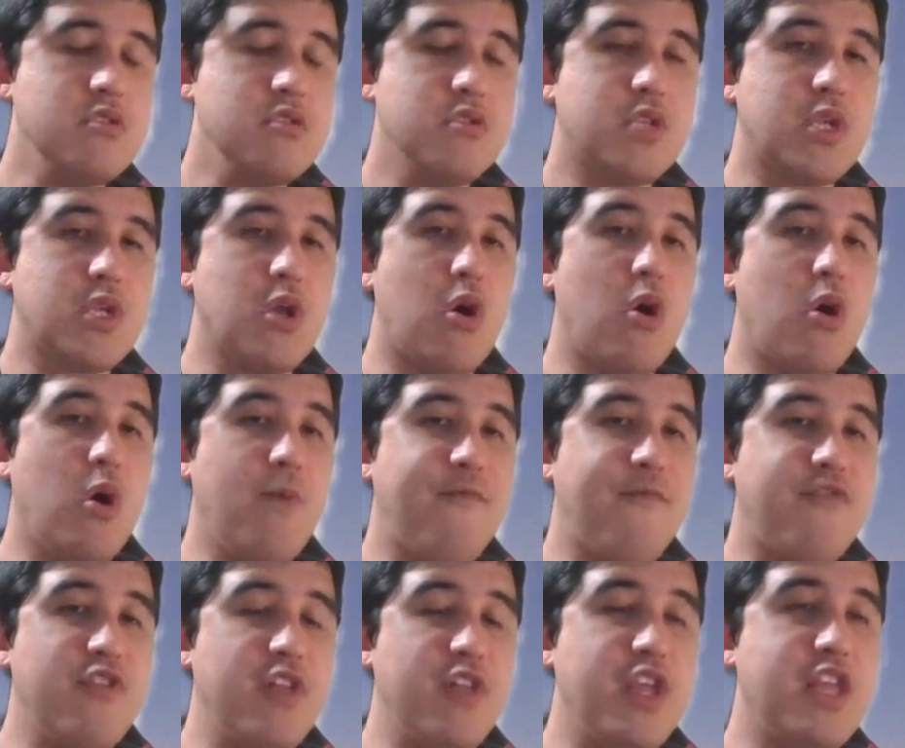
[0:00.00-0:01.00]
so
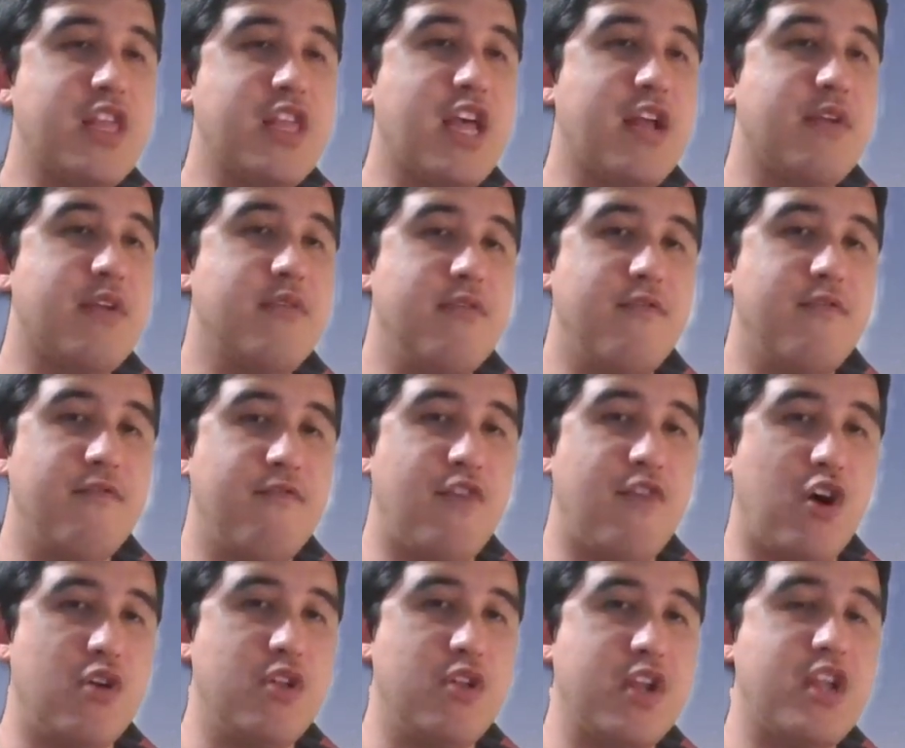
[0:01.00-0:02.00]
hopefully that
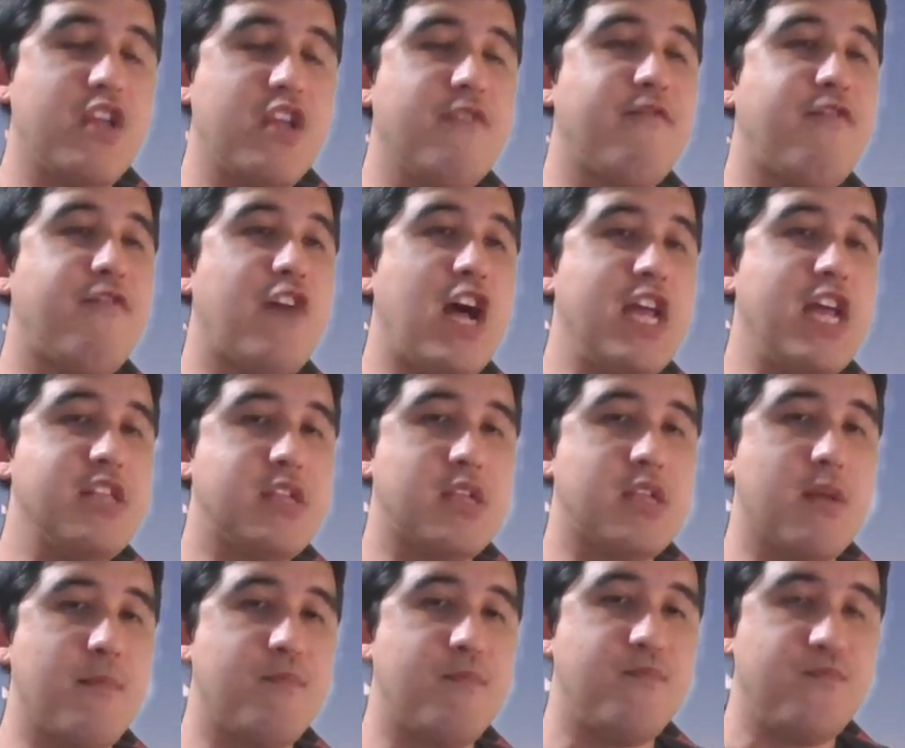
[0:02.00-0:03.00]
Volin can find
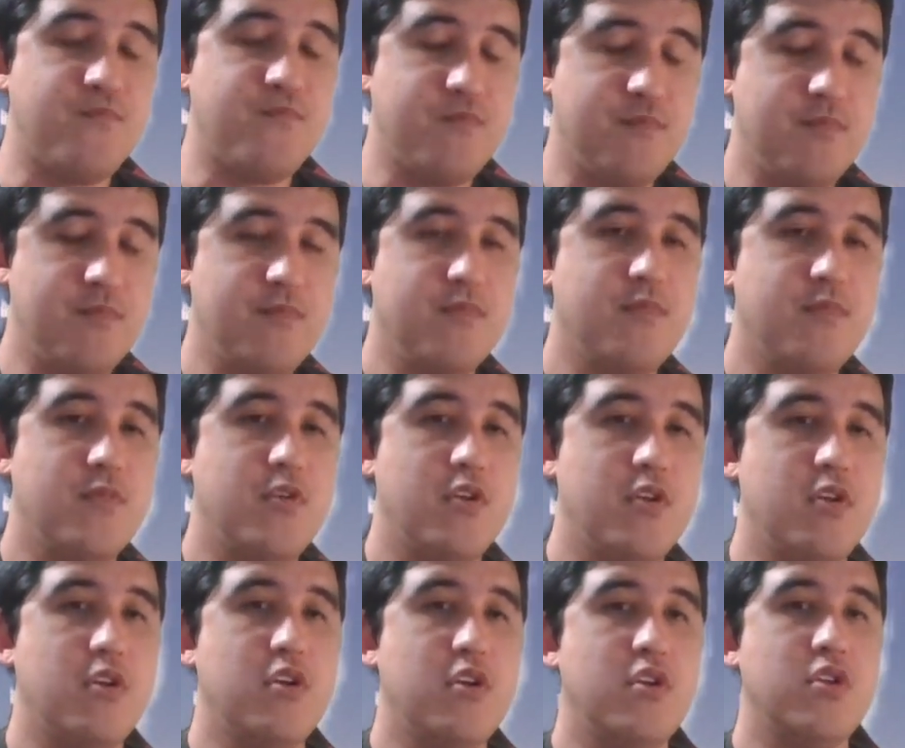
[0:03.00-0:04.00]
some.
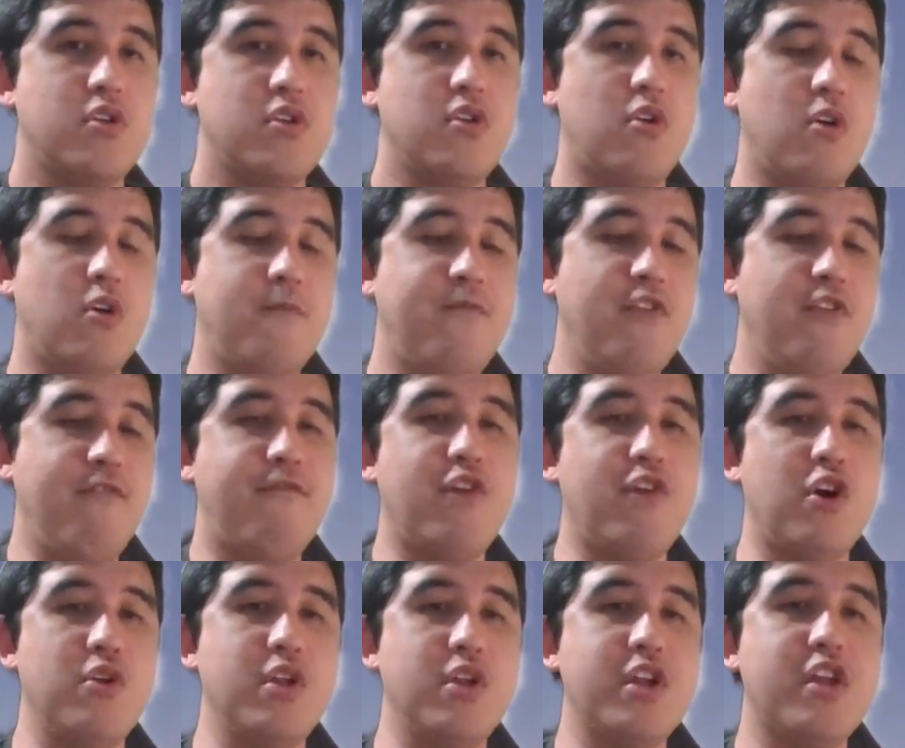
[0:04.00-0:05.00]
So hopefully
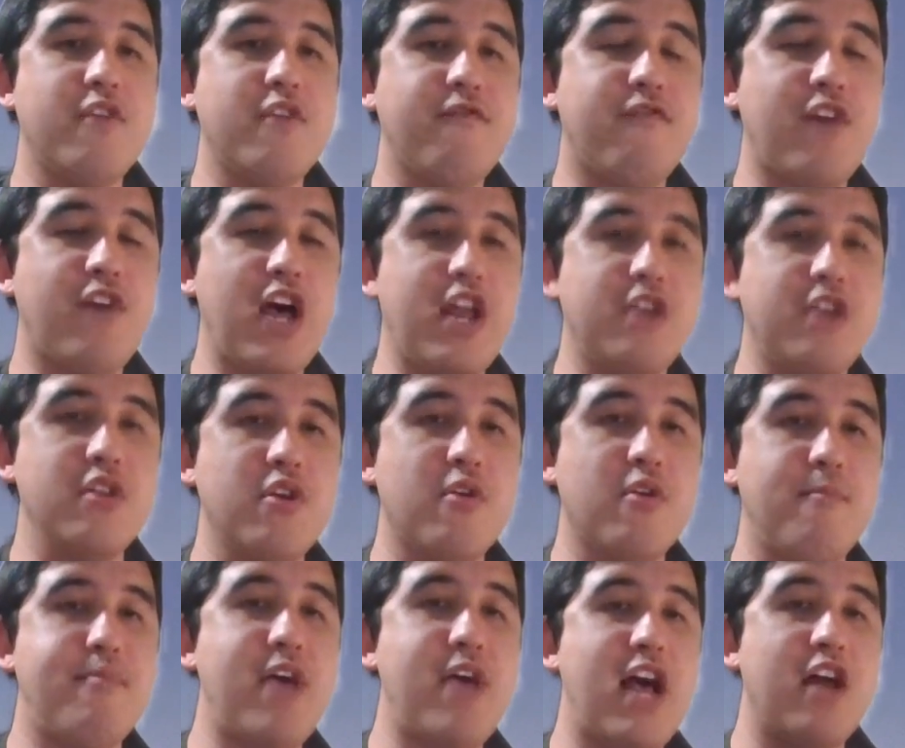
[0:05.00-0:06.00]
Volin can find a
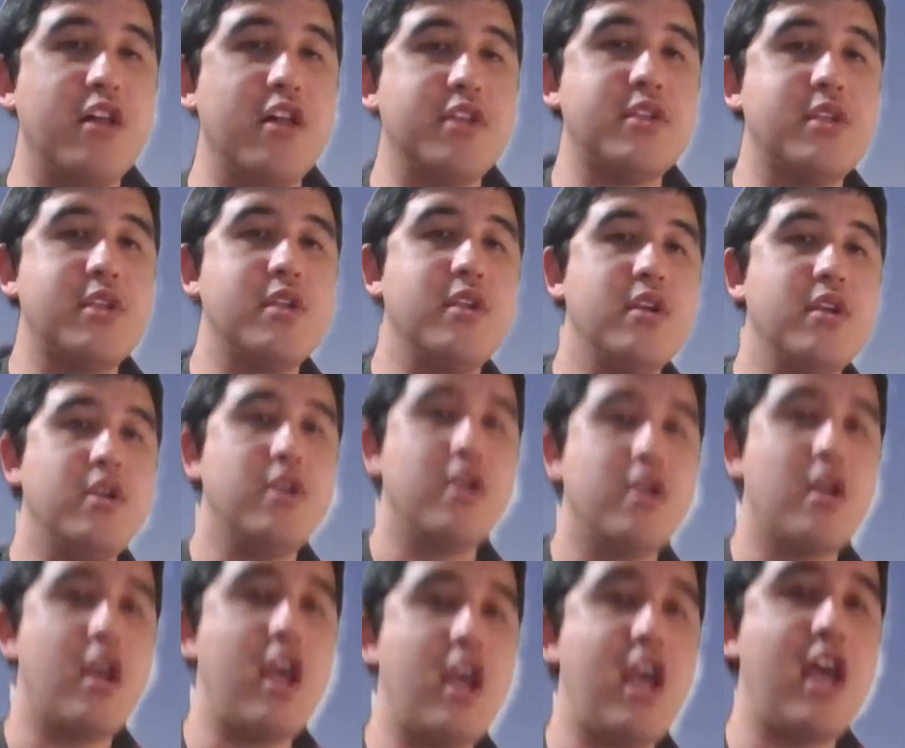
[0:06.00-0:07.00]
little balance
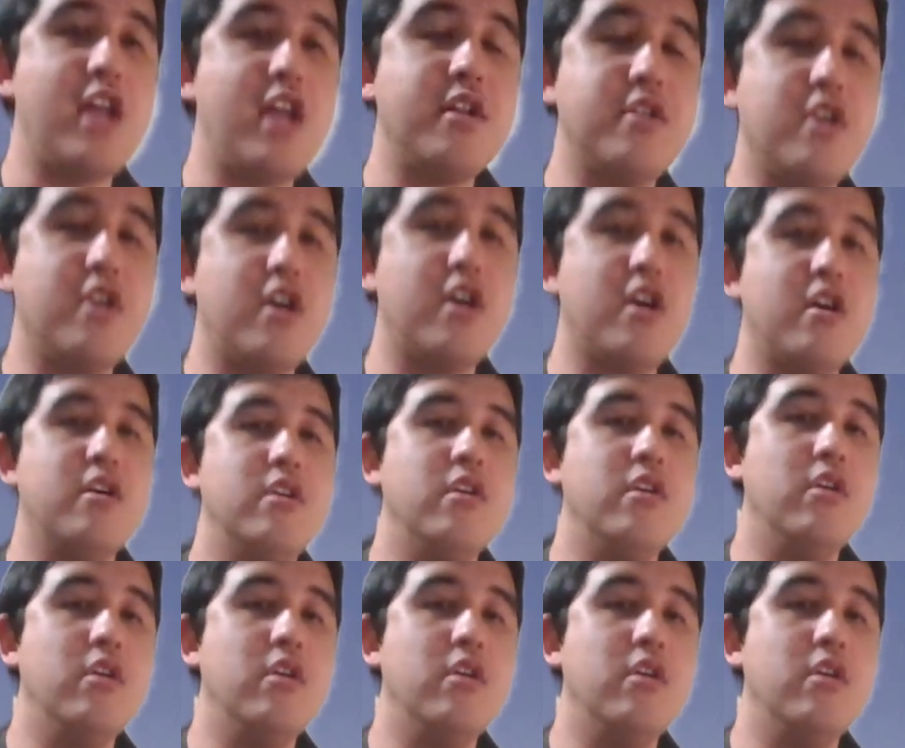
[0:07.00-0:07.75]
and uh,